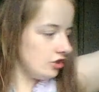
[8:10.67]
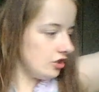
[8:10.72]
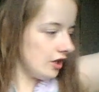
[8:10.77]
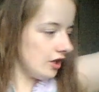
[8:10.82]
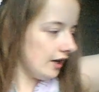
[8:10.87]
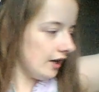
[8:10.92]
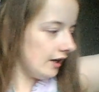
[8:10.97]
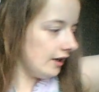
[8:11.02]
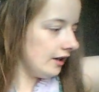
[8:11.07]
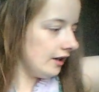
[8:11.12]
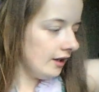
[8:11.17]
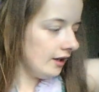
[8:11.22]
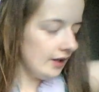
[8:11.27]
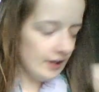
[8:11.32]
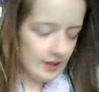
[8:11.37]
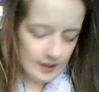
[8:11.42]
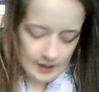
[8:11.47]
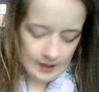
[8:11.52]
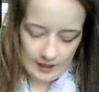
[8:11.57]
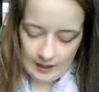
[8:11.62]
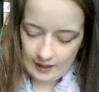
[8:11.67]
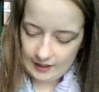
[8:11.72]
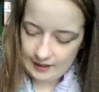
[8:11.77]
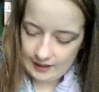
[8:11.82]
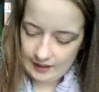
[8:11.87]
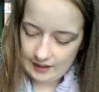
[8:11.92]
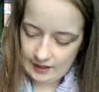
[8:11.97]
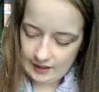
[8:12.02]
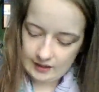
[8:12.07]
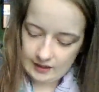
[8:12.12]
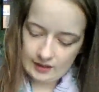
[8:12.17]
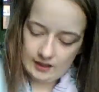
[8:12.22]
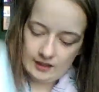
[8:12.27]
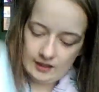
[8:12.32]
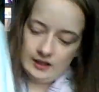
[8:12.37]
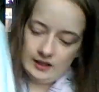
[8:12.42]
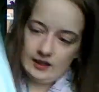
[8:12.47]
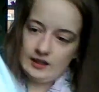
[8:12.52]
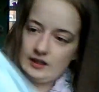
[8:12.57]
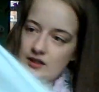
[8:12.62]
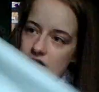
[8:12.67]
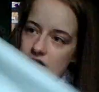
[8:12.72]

And then I got